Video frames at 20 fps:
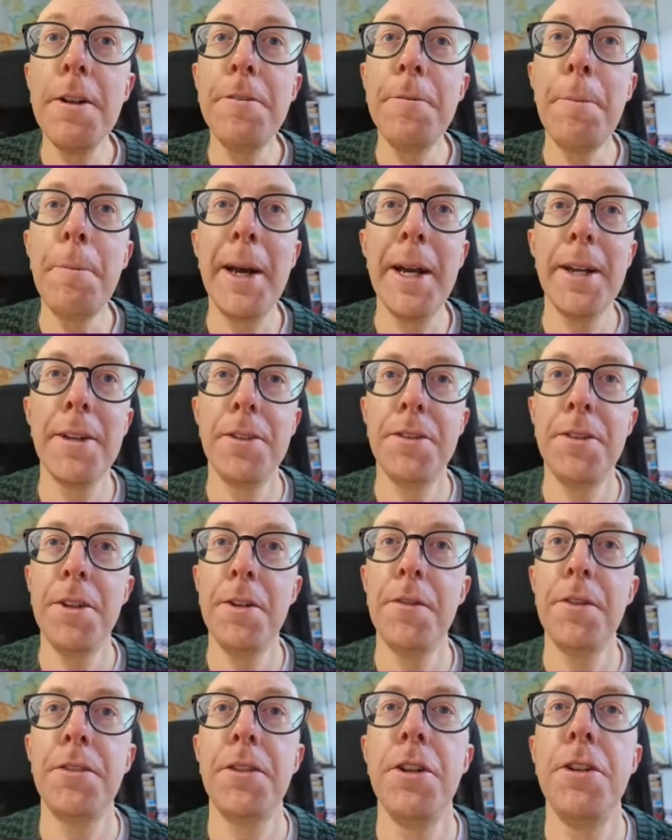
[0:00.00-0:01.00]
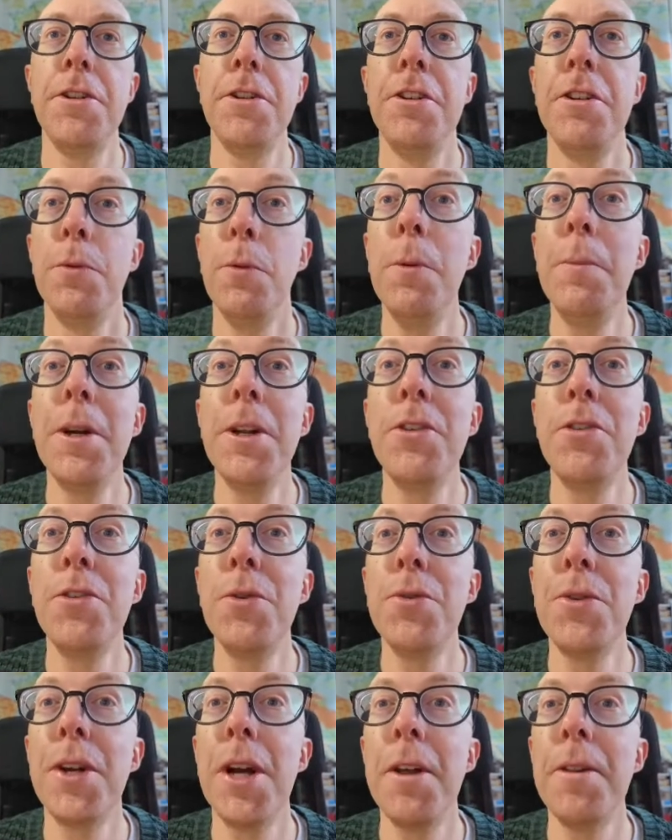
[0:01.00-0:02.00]
pack is a set of extensions that will be
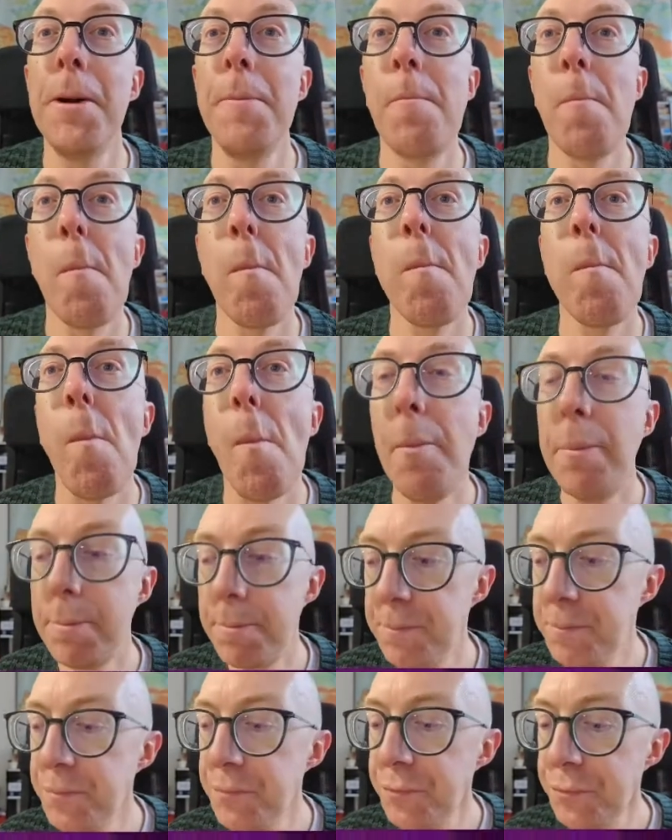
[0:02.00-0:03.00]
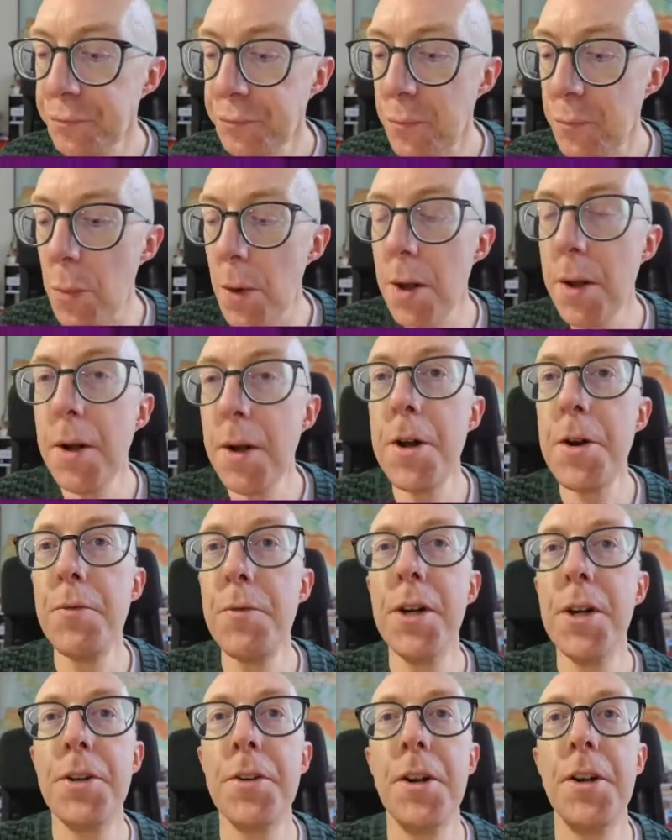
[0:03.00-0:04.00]
installed together. Kind of
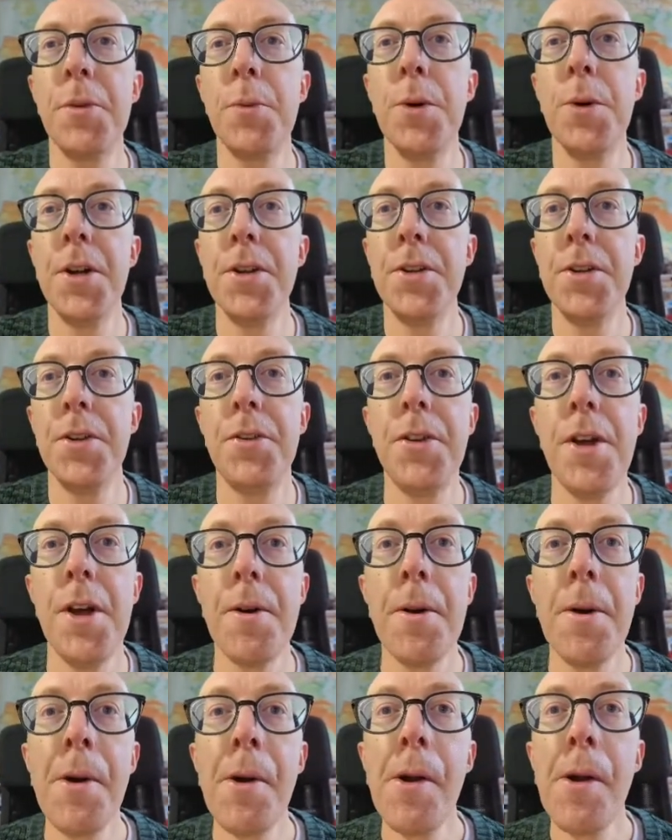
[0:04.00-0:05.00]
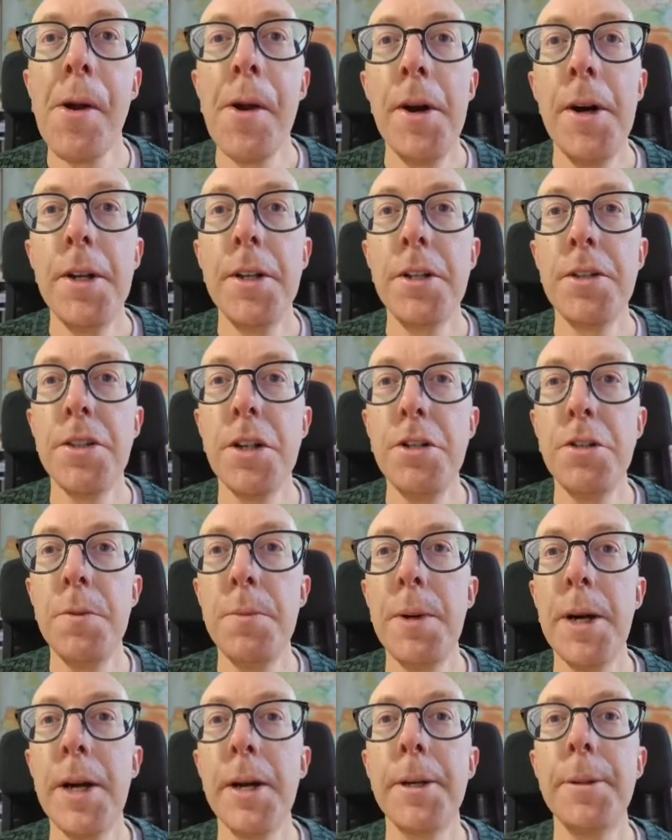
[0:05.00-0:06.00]
reiterates what I just said. An extension
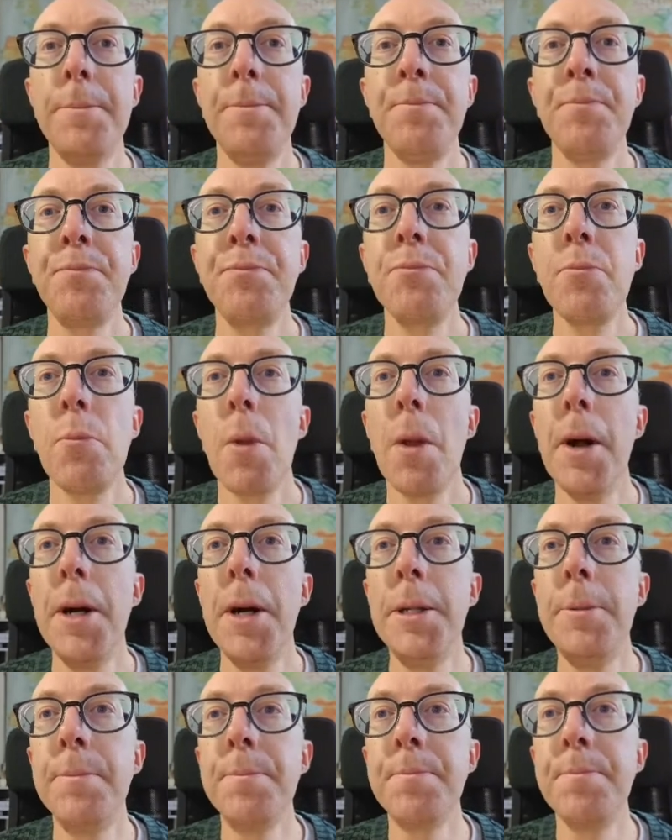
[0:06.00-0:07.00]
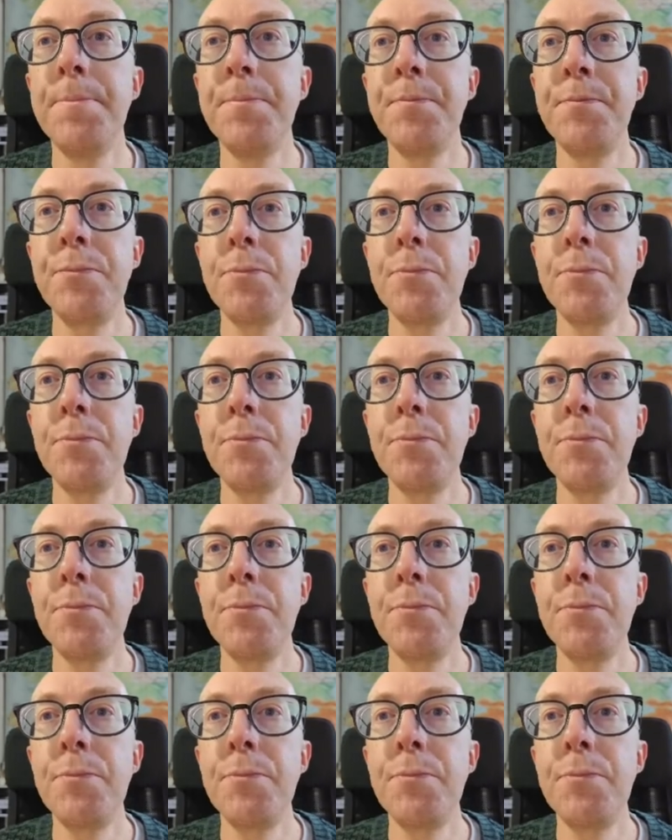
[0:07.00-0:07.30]
pack, it'll